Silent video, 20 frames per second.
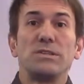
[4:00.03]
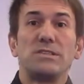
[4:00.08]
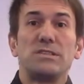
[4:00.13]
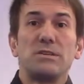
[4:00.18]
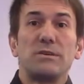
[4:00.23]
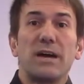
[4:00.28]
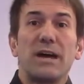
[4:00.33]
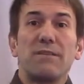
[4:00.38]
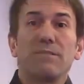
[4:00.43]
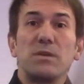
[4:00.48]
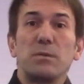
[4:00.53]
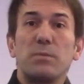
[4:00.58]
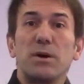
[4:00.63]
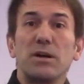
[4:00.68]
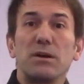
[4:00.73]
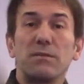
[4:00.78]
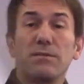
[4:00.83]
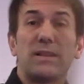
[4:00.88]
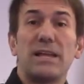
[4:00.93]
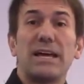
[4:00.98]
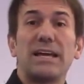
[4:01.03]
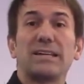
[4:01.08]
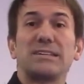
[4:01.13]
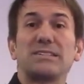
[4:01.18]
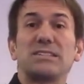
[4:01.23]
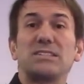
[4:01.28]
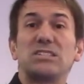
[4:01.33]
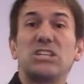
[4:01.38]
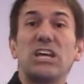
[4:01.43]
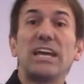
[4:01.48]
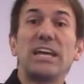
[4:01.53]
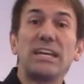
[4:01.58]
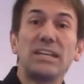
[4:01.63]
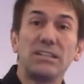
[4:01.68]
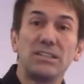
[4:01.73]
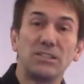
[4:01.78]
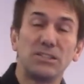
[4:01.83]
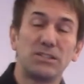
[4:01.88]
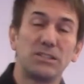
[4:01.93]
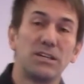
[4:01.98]
you have the butterfly
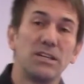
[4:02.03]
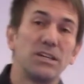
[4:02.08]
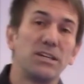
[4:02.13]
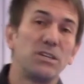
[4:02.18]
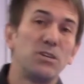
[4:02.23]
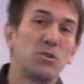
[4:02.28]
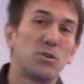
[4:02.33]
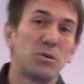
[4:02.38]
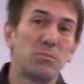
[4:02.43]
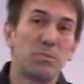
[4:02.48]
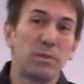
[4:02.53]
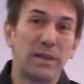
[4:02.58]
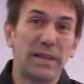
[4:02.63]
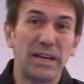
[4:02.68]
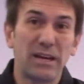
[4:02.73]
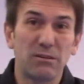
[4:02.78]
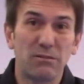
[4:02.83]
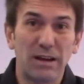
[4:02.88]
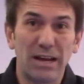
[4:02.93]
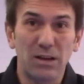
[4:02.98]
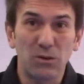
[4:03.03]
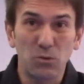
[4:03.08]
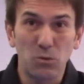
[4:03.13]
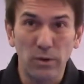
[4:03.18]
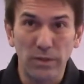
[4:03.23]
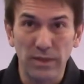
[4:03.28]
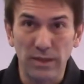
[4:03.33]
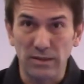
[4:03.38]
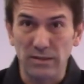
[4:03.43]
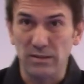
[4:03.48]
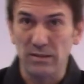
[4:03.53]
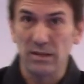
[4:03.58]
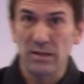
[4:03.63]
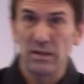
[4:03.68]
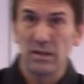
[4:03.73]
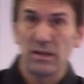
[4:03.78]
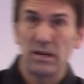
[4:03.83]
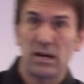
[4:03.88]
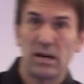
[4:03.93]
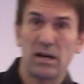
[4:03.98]
exchange, you can play around with it.
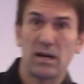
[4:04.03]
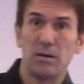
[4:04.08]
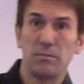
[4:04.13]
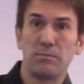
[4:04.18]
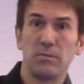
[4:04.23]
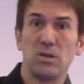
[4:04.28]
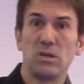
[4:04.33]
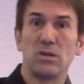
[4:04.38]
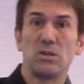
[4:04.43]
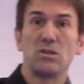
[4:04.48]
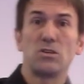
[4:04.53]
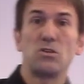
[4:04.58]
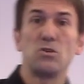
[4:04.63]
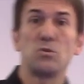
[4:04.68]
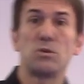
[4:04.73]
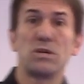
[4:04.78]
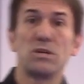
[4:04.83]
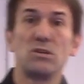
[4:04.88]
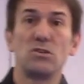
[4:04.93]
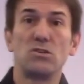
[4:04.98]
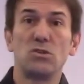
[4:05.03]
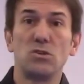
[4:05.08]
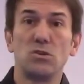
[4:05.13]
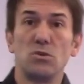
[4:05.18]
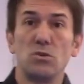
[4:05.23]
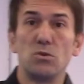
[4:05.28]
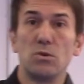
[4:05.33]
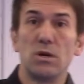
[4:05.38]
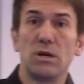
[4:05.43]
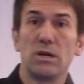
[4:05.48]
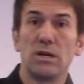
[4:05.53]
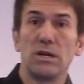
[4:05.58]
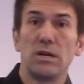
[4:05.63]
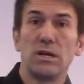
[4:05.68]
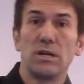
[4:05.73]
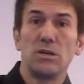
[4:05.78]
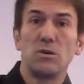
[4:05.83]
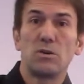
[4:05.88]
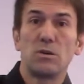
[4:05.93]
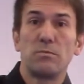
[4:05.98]
You can
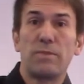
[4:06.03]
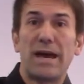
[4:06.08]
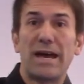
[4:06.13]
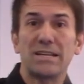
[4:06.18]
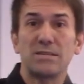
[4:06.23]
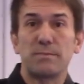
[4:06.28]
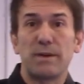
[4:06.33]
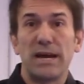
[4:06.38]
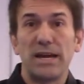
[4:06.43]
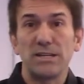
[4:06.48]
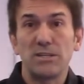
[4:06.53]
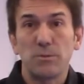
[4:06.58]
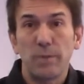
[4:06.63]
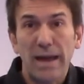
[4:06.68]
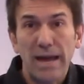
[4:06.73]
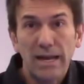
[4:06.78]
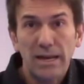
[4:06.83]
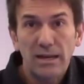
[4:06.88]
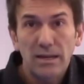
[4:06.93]
pass behind your back,